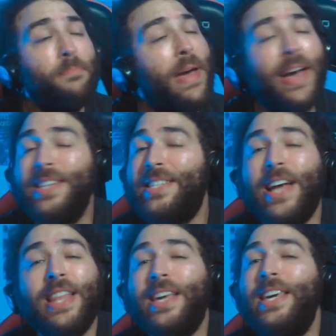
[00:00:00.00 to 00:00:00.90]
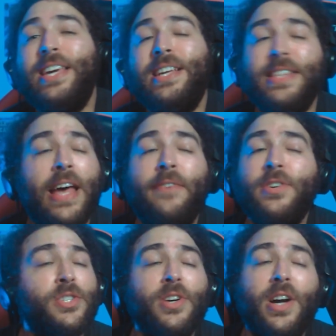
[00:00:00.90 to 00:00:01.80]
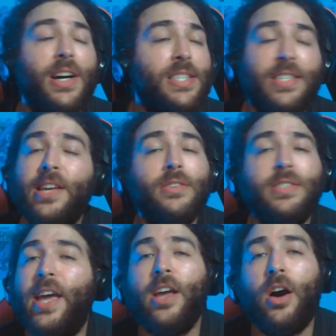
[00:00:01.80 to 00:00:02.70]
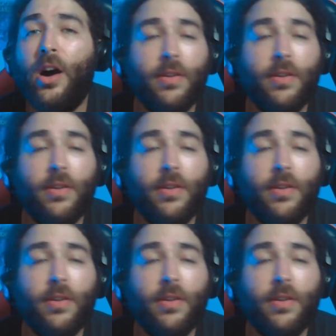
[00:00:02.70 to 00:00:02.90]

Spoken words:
Malice sound like he never took a single day off.